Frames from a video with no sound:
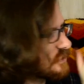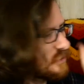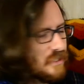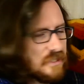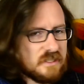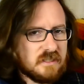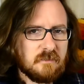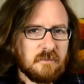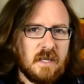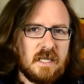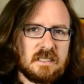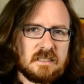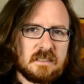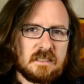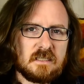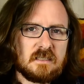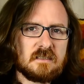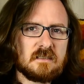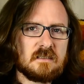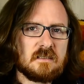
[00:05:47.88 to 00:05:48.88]
just the
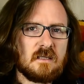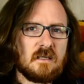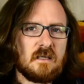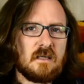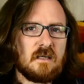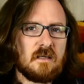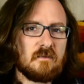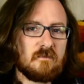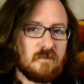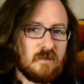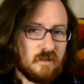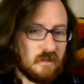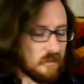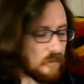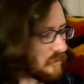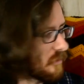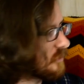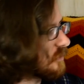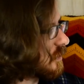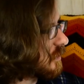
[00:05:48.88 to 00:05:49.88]
basics. If you can
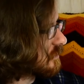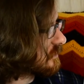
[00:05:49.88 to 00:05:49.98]
learn all